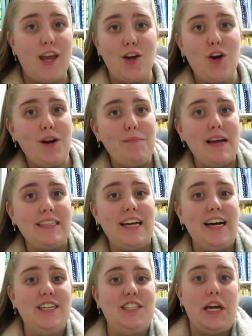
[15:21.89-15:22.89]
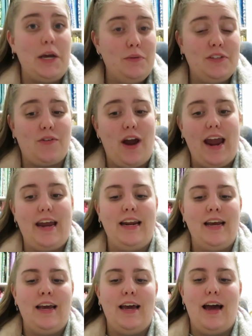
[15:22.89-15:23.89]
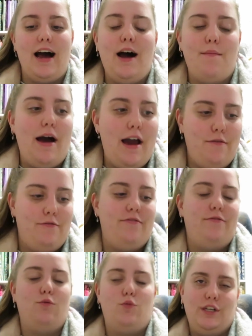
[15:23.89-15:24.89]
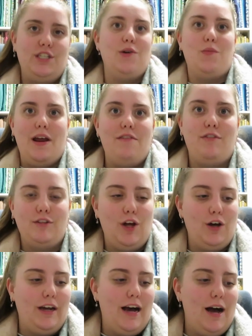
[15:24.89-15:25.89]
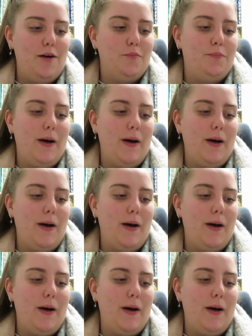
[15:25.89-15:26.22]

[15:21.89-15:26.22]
got a massage. It was great. I wish it went for longer,